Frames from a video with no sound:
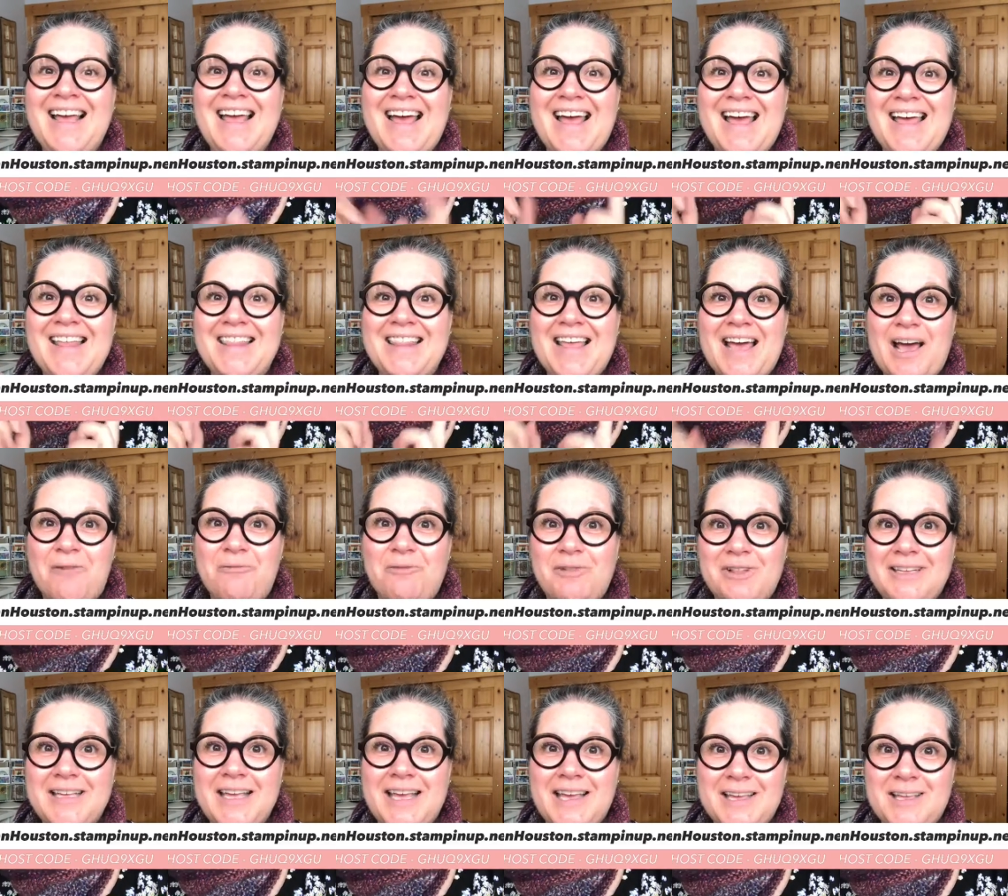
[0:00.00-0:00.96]
and that will
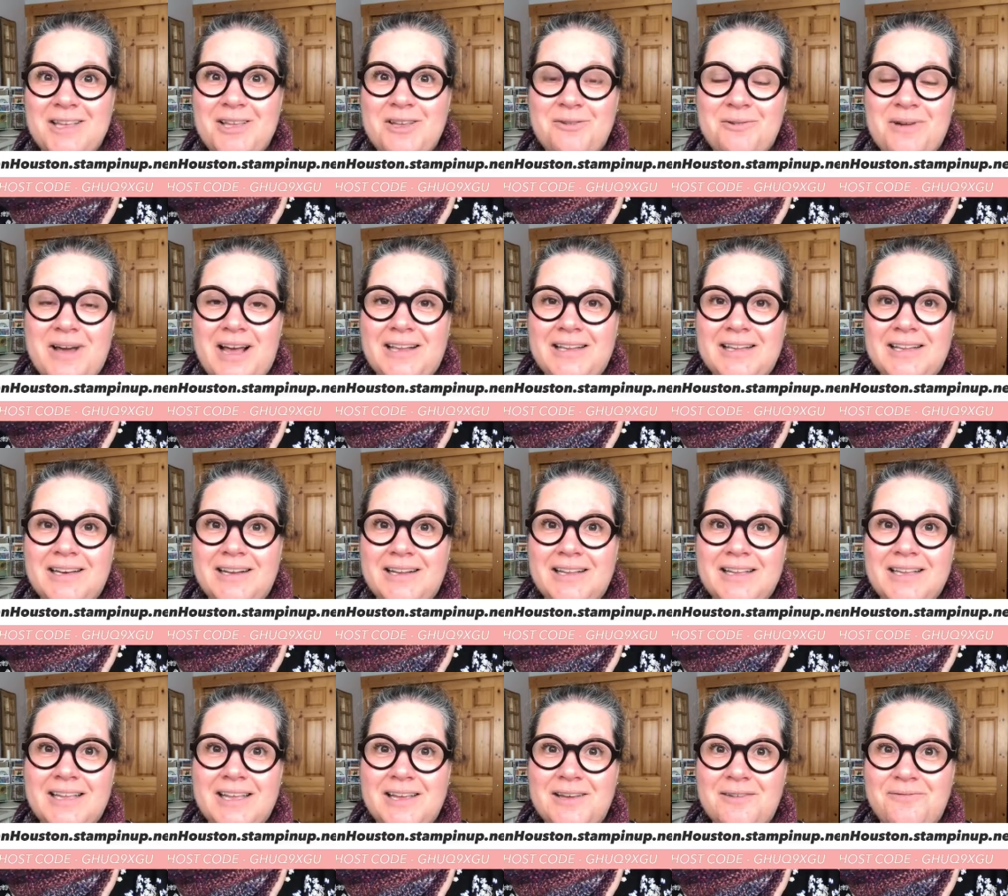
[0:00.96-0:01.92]
get you a little
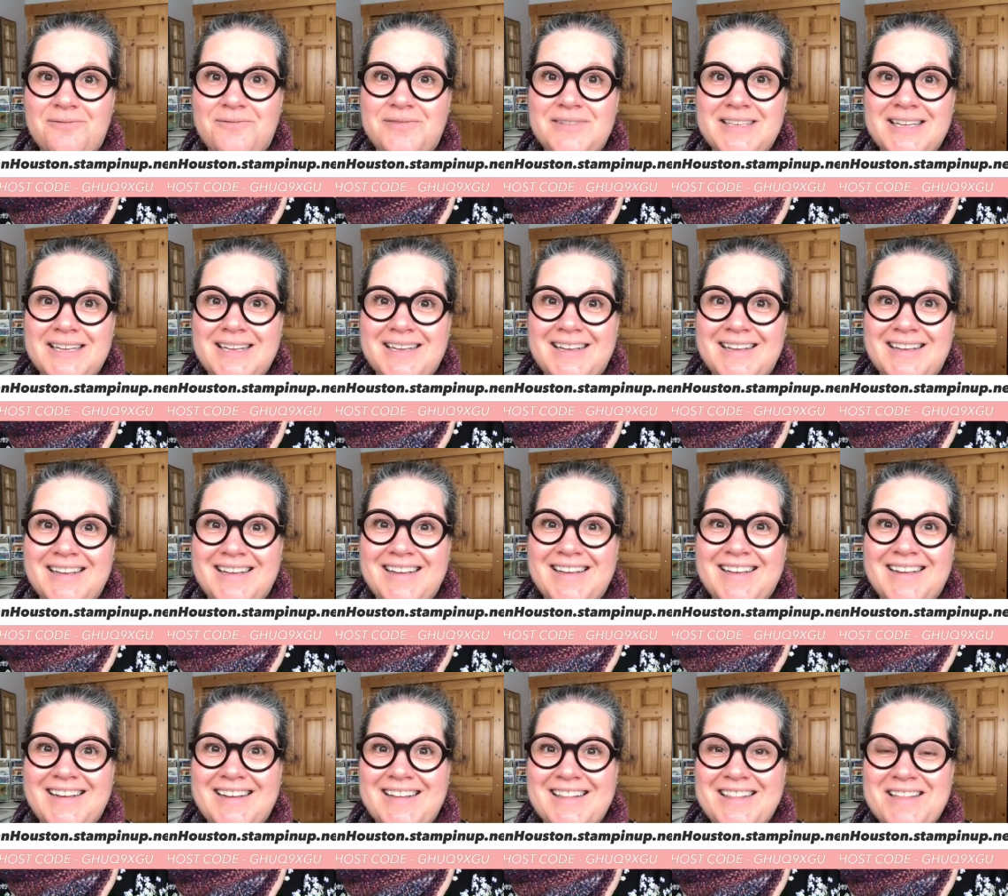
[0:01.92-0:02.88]
gift
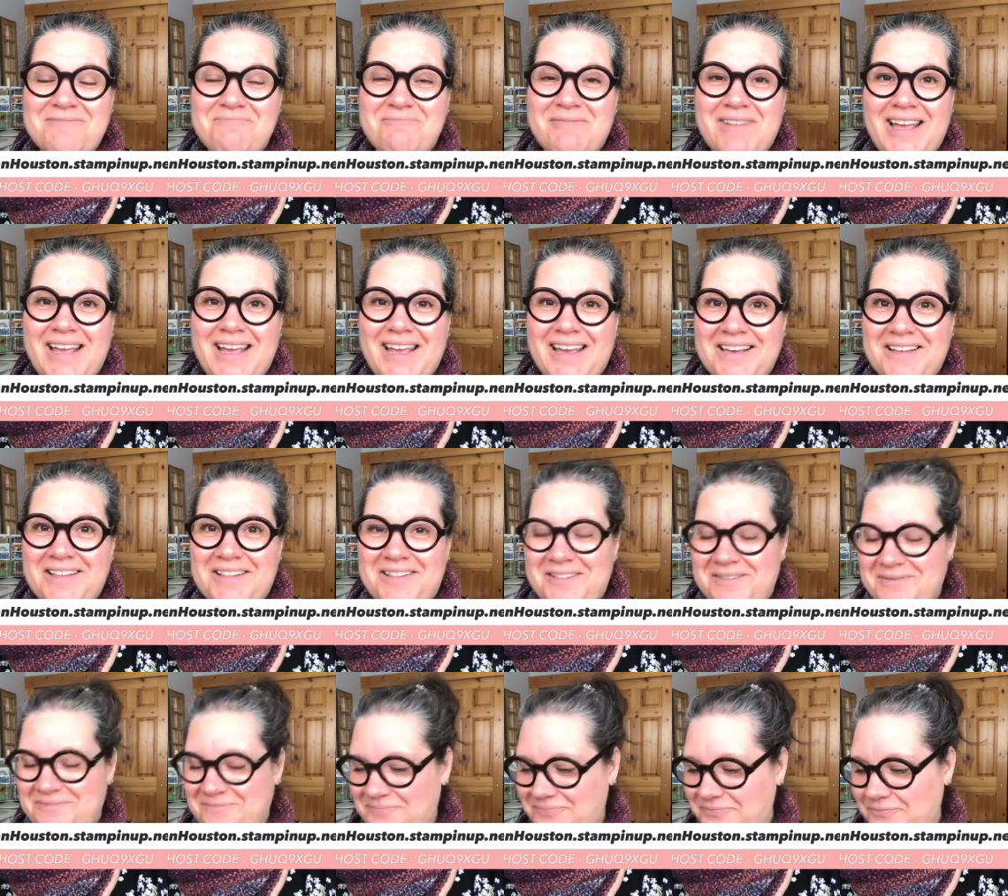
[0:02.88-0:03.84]
in the mail
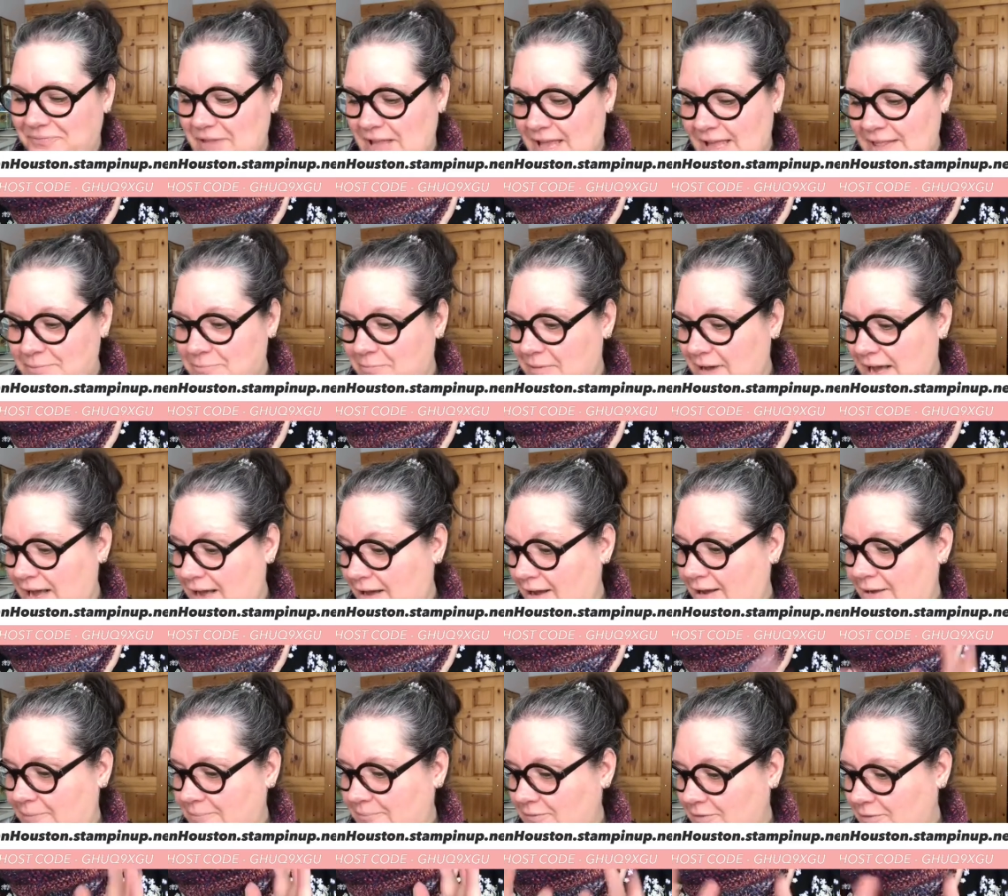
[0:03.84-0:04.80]
at,
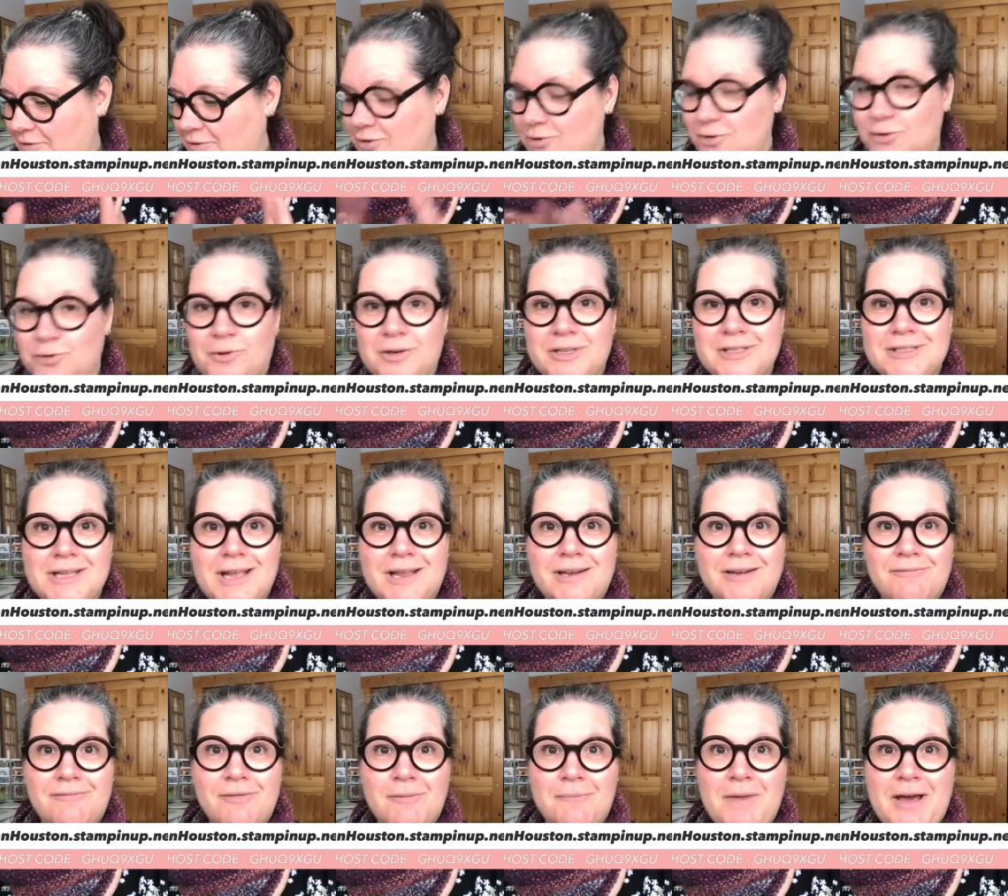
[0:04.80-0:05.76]
um, towards the end
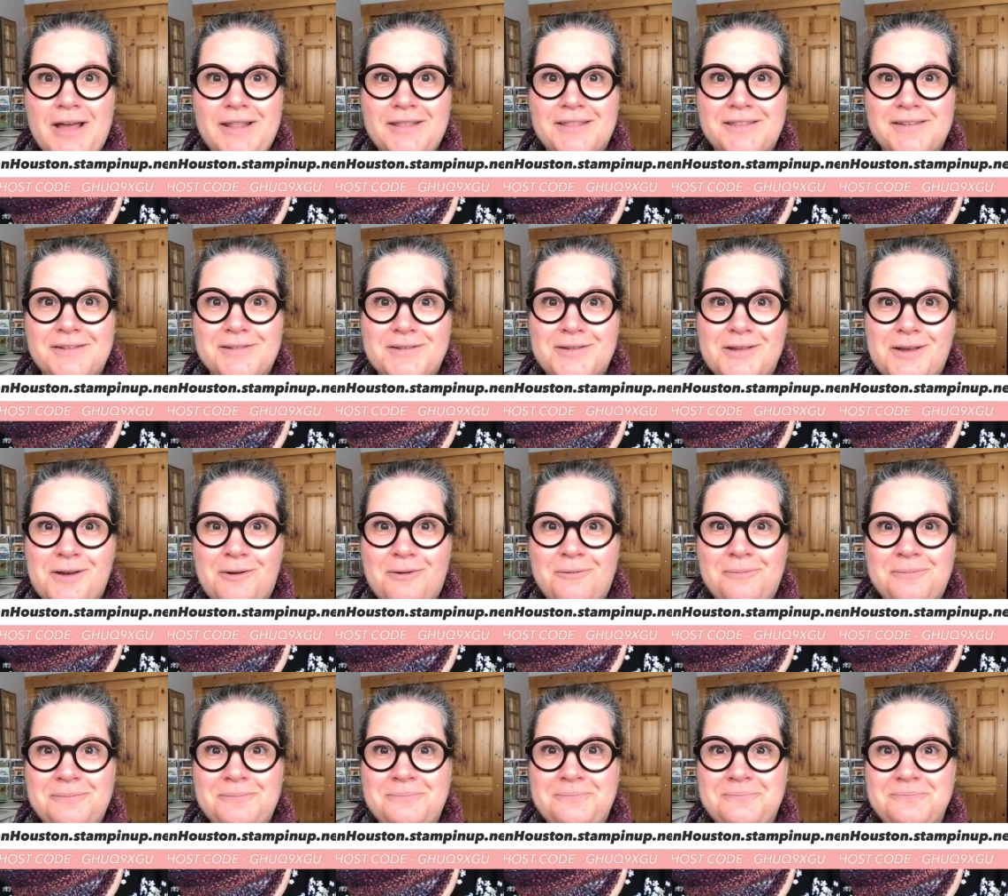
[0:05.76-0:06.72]
of the month. So
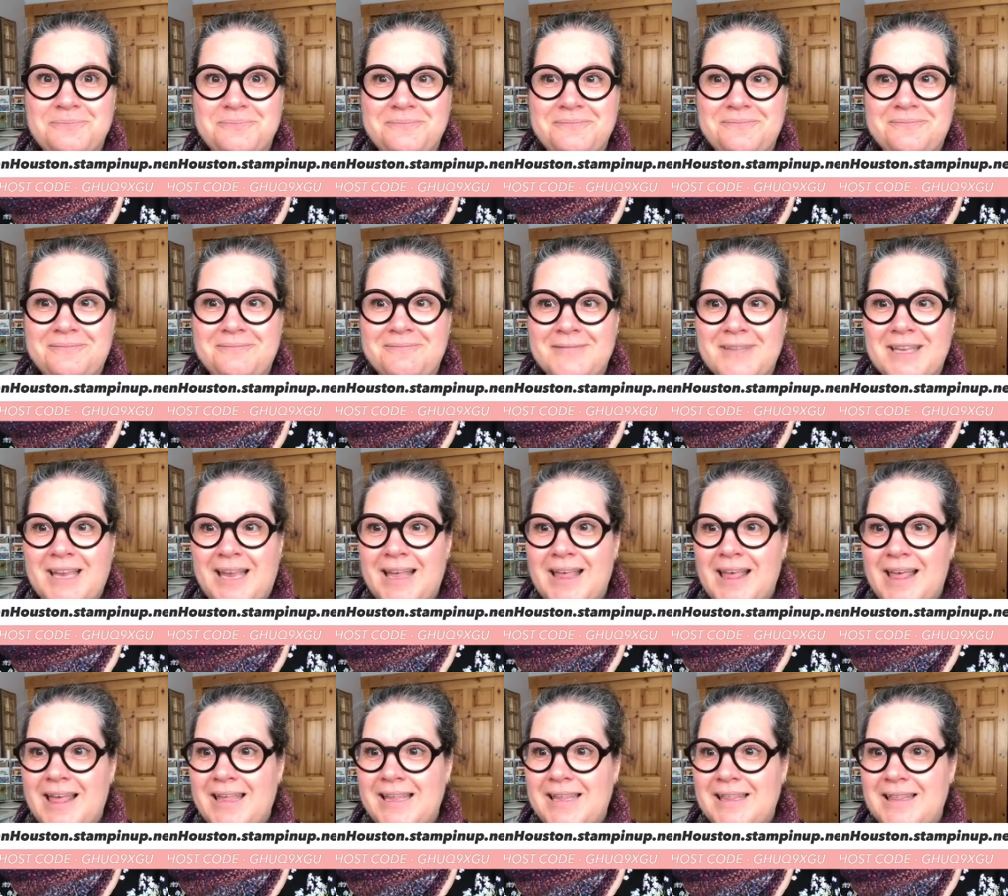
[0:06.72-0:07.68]

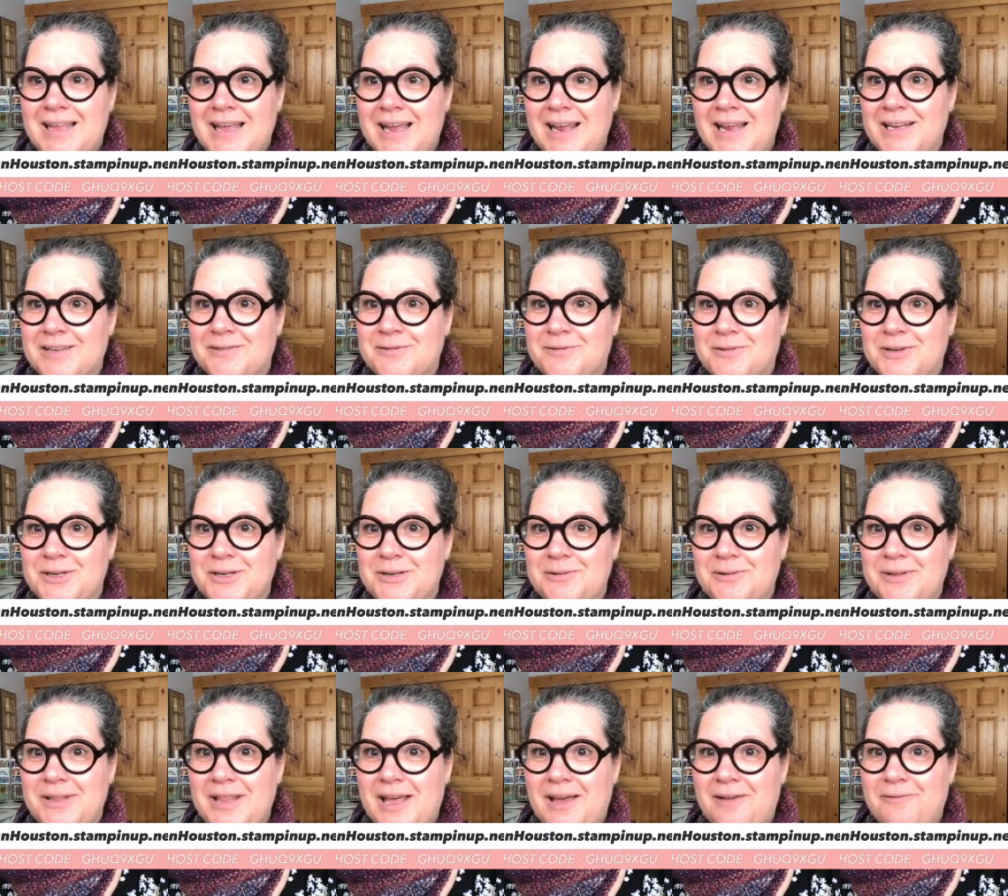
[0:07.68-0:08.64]
thanks for
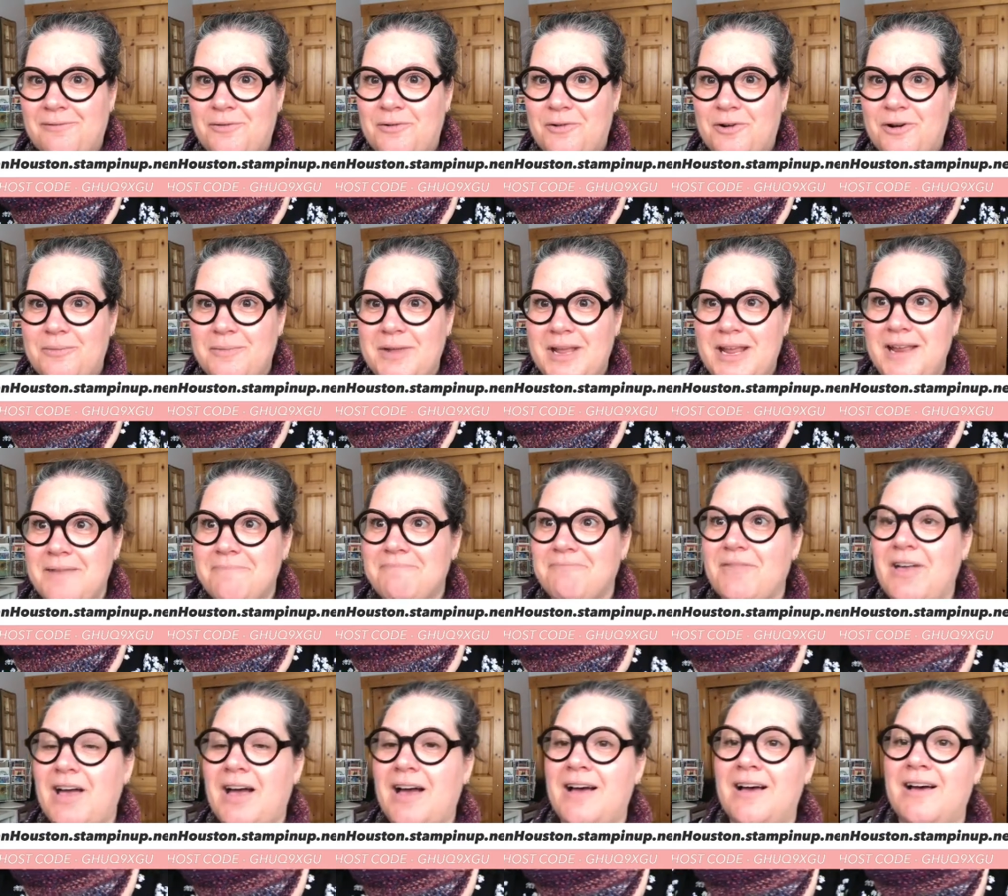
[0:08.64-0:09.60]
doing that for me.
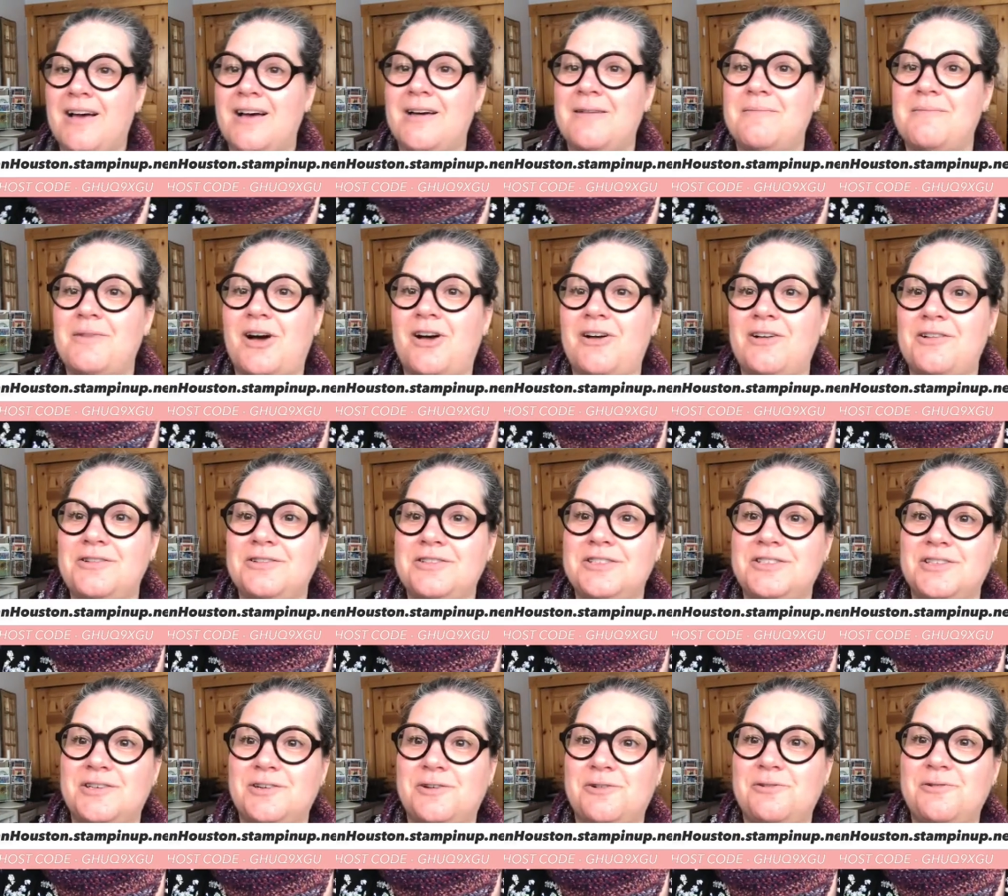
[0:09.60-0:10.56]
Um,
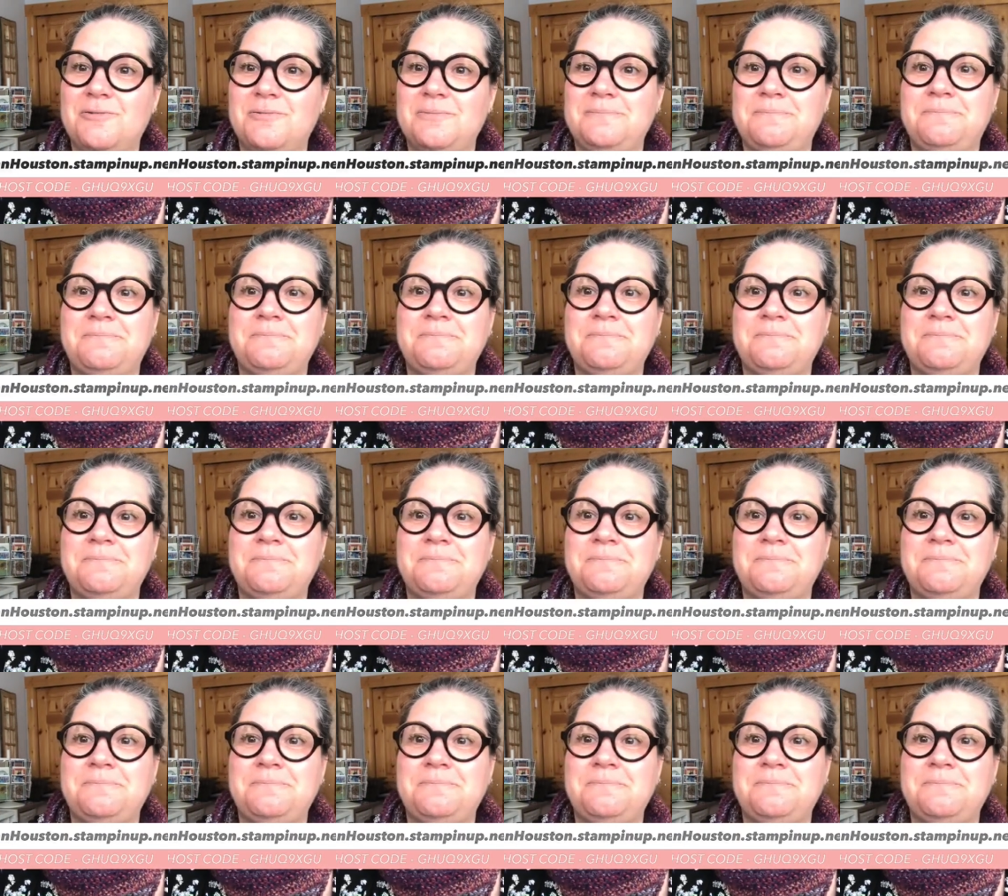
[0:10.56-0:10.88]
also,